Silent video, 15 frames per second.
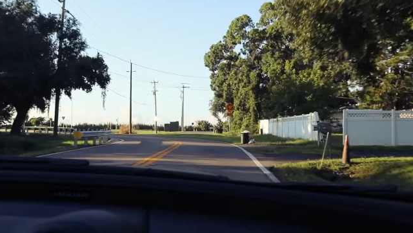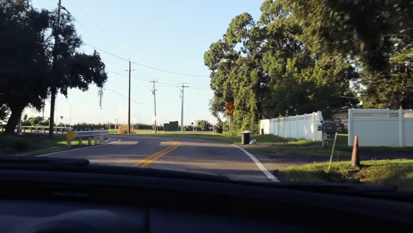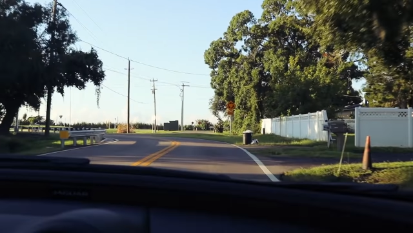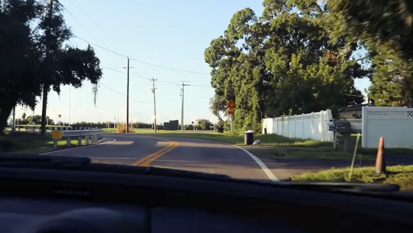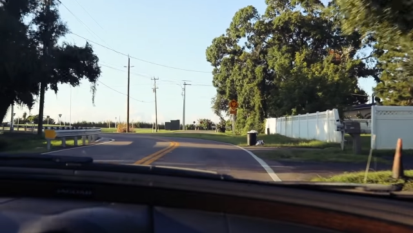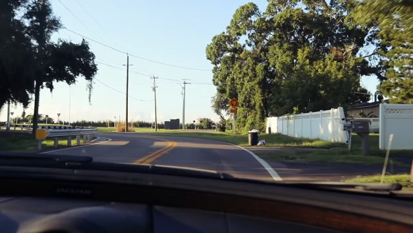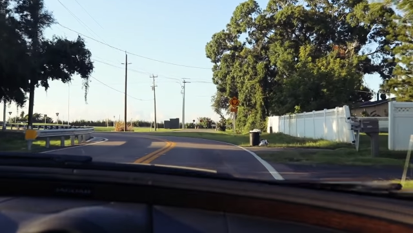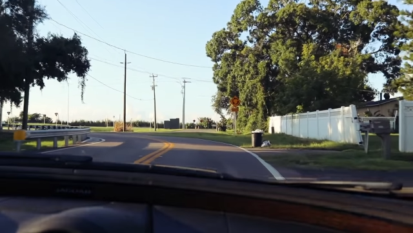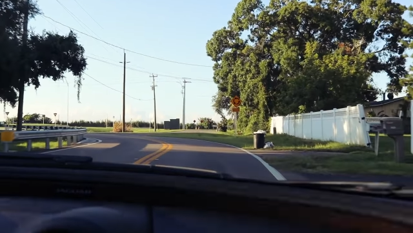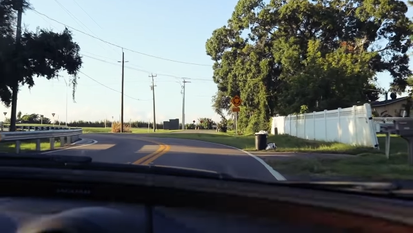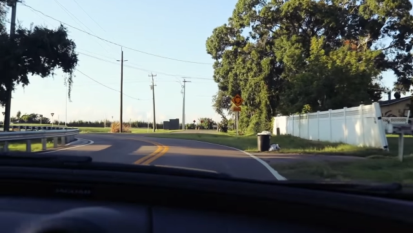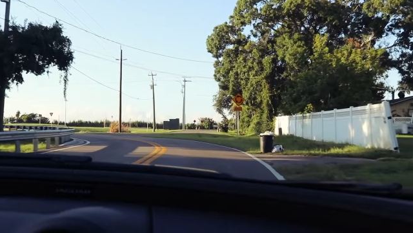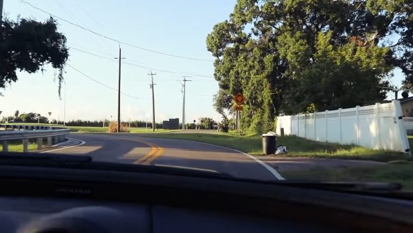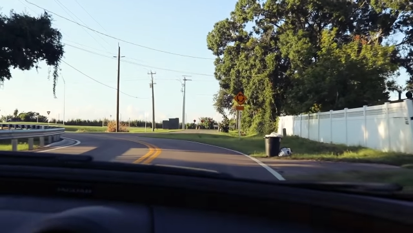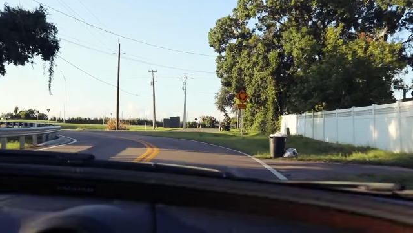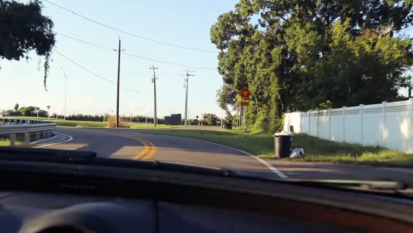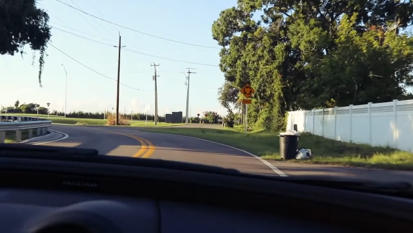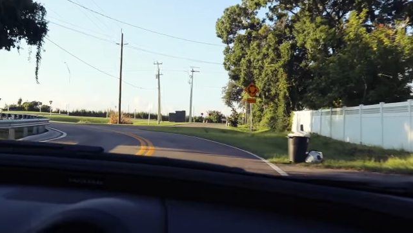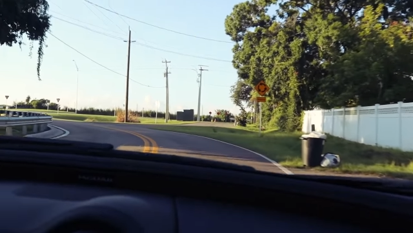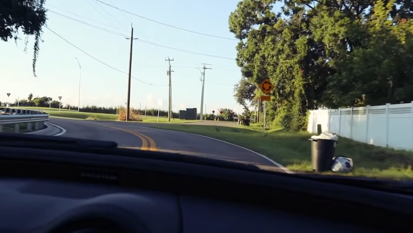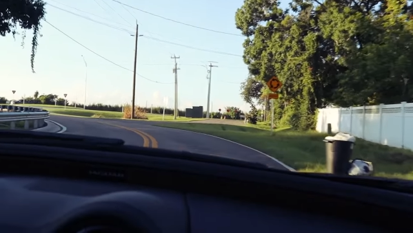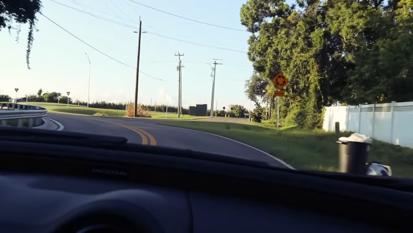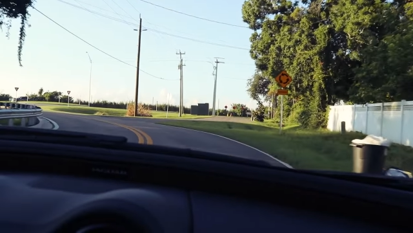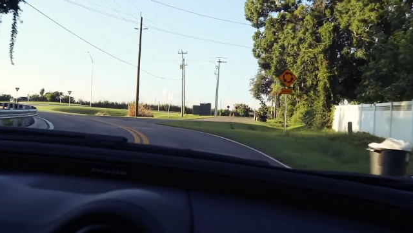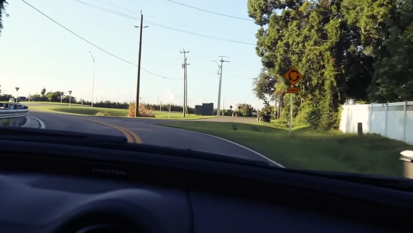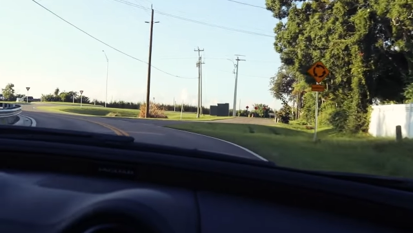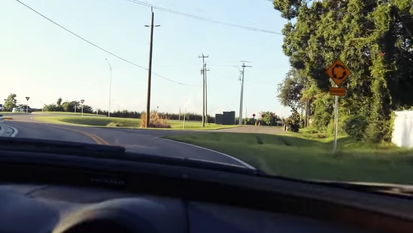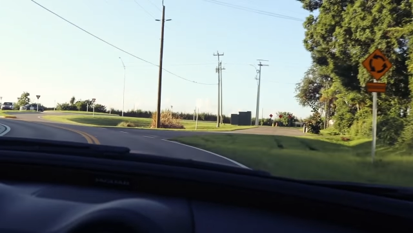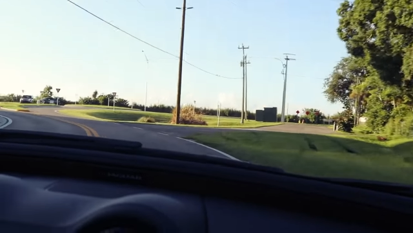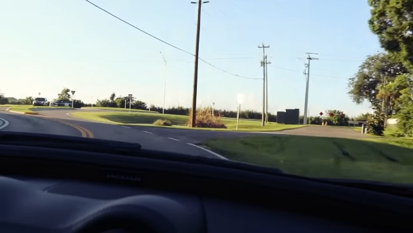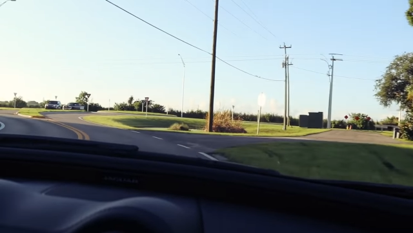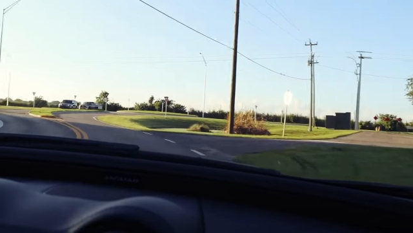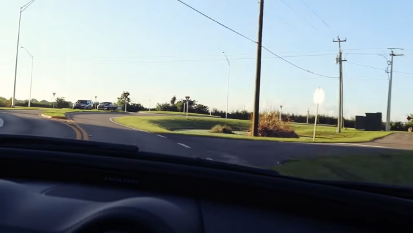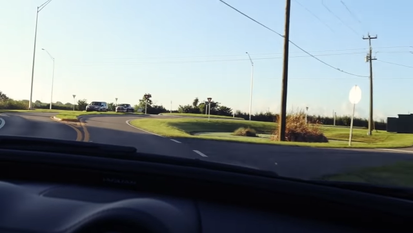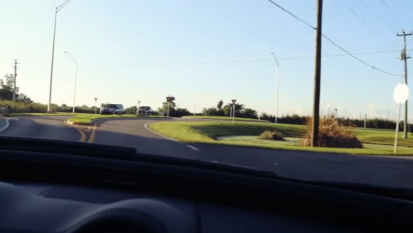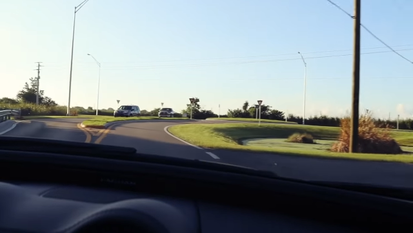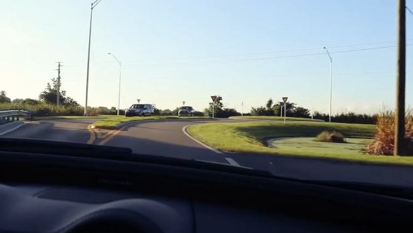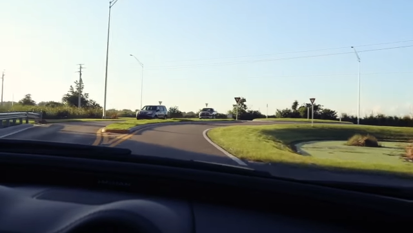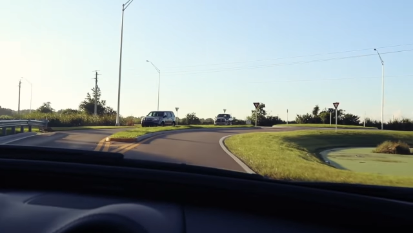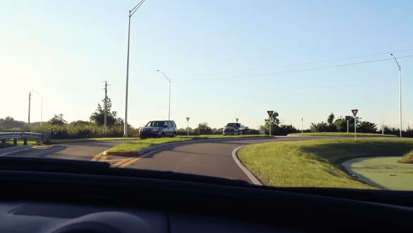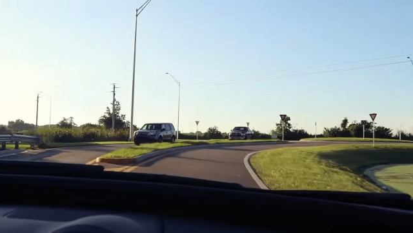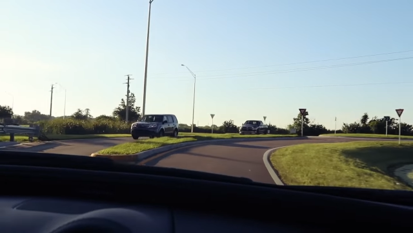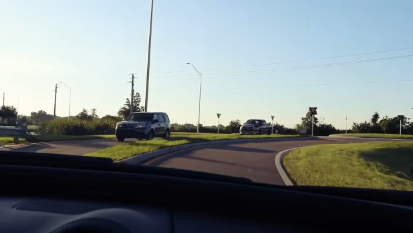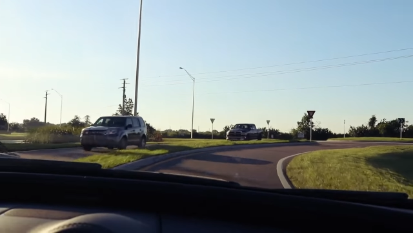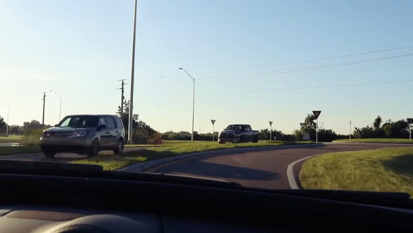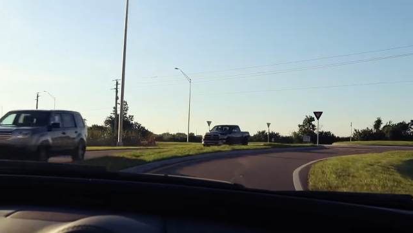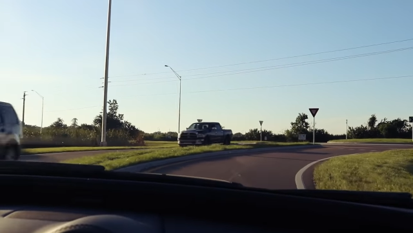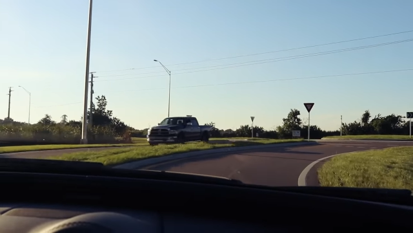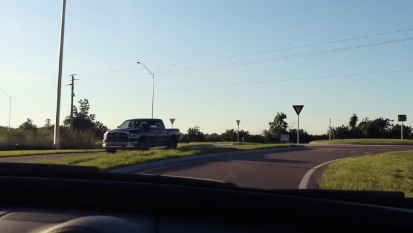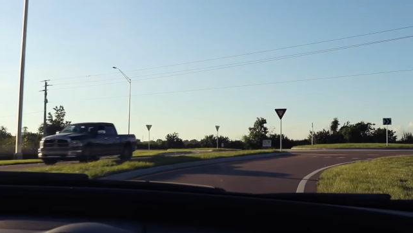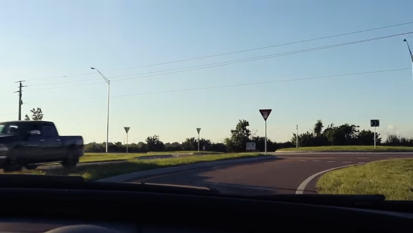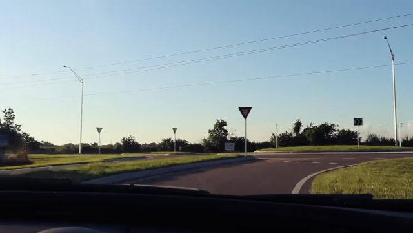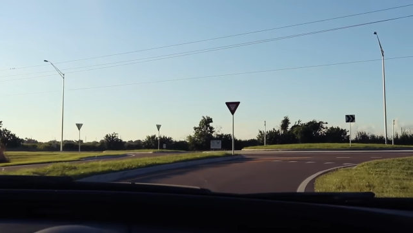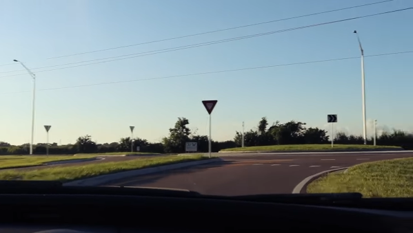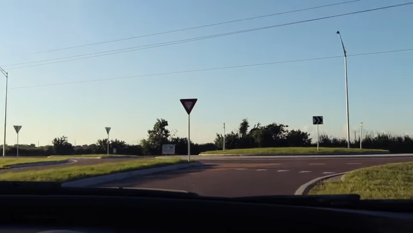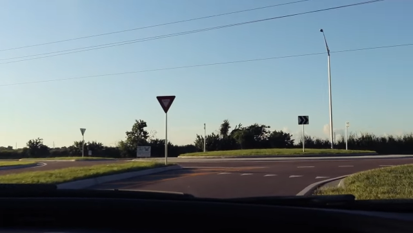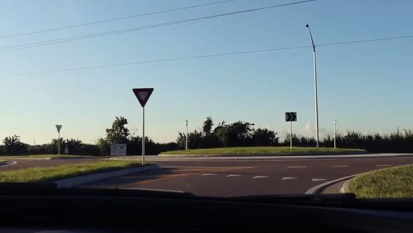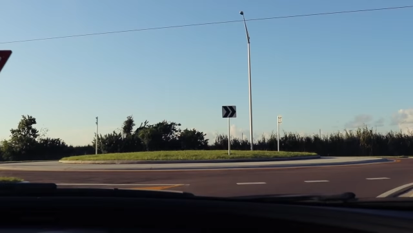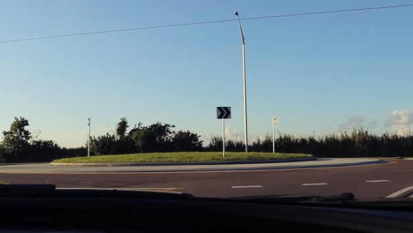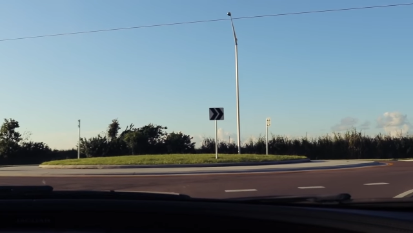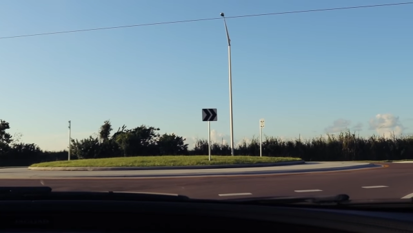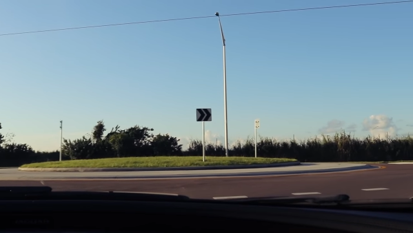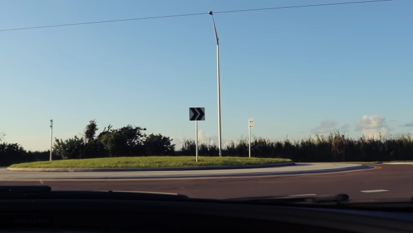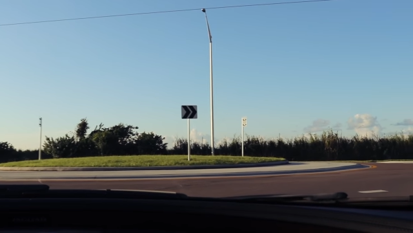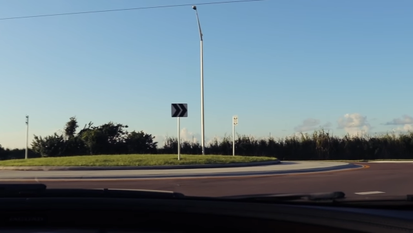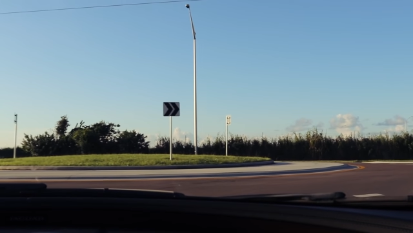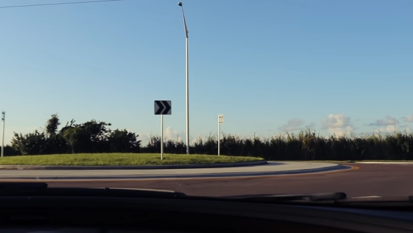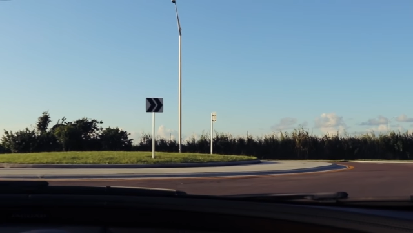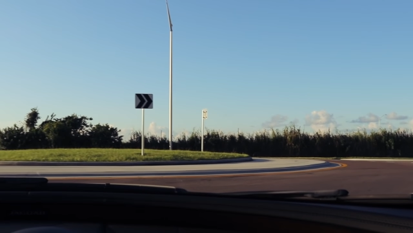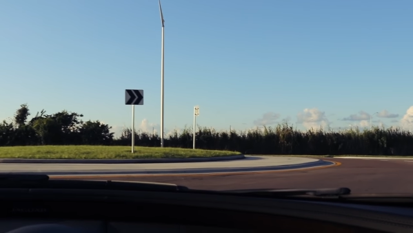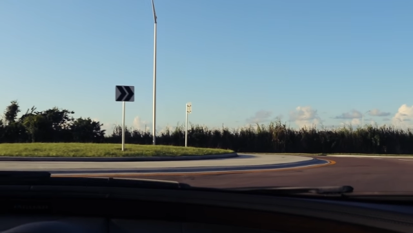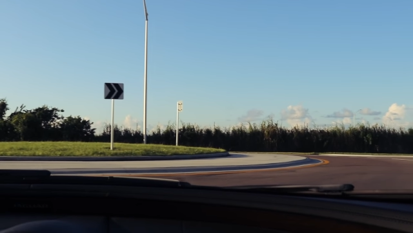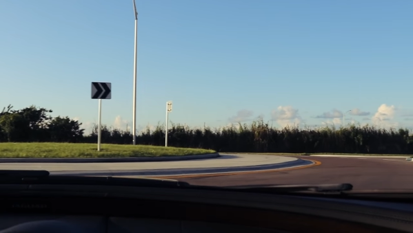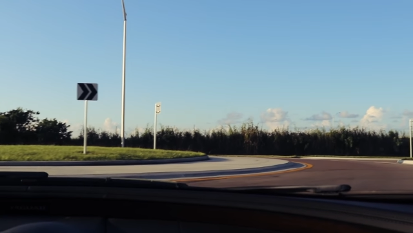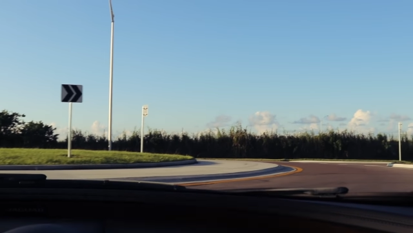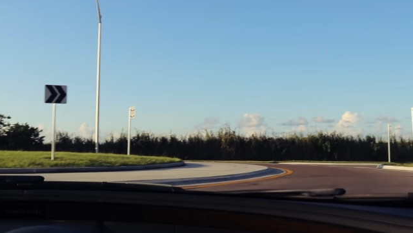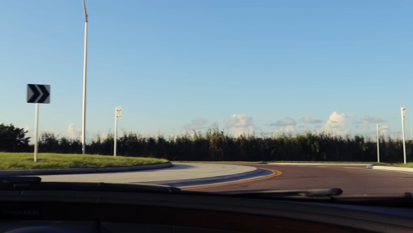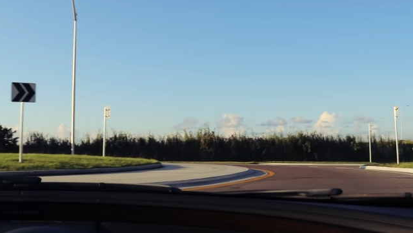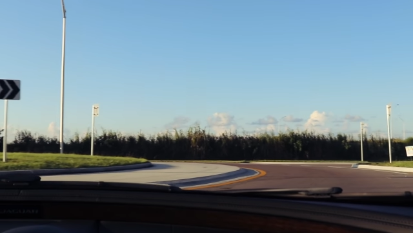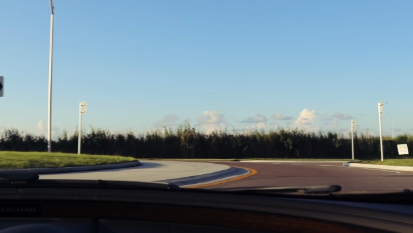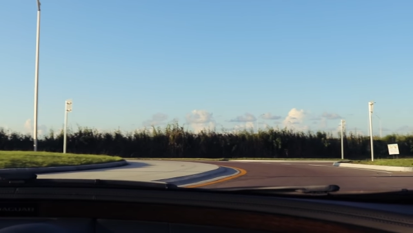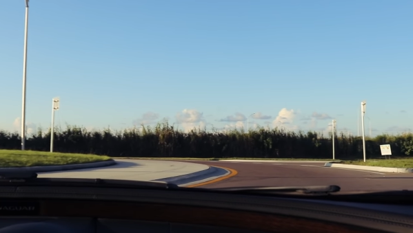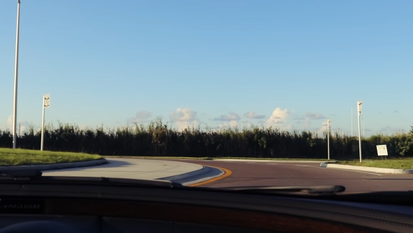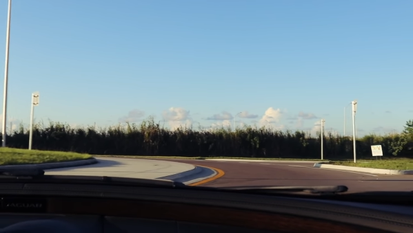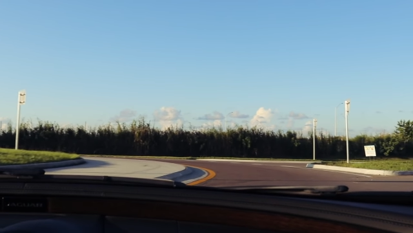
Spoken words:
No face is visible, so there are no lips to read.